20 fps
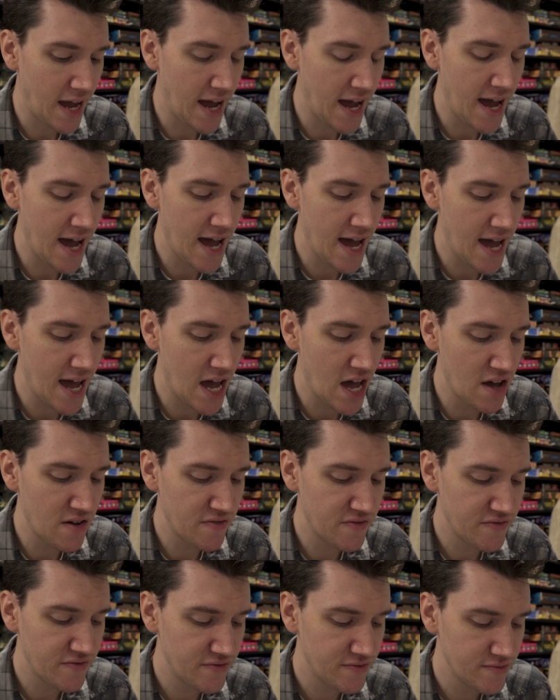
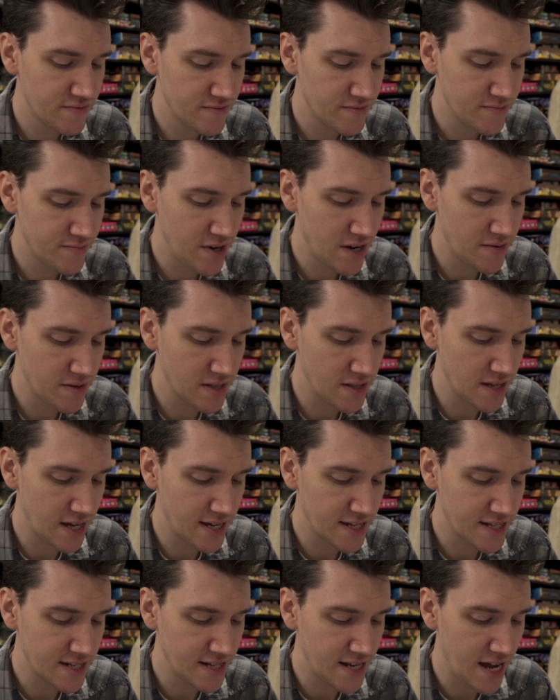half, probably
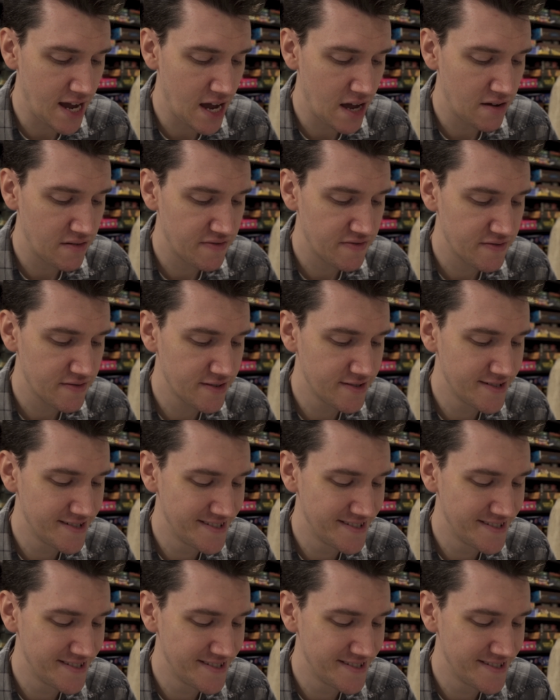less than half.